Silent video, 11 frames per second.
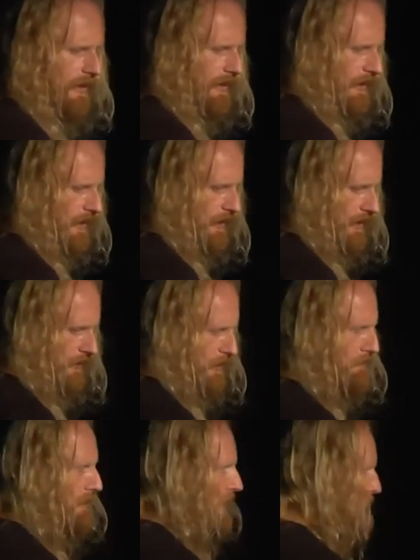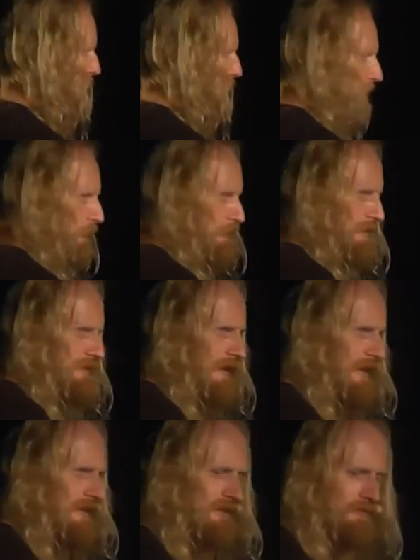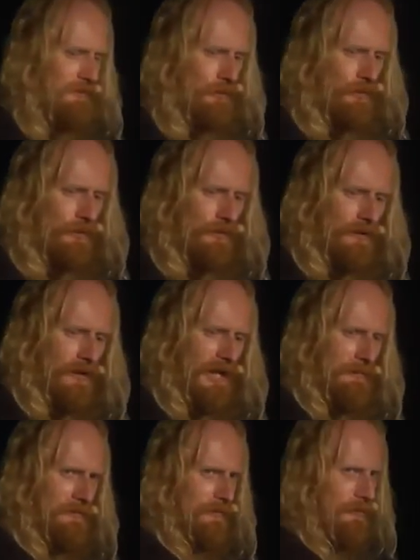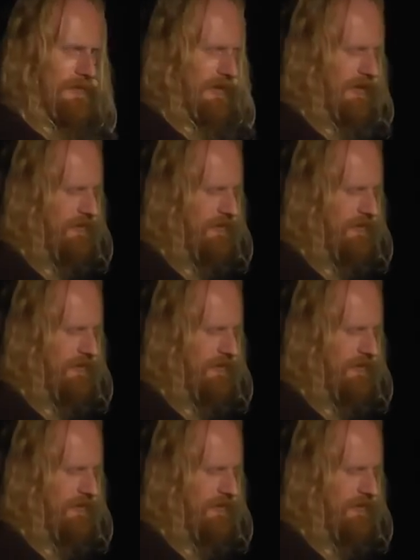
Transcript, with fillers: uh, there may be performance gains for high performance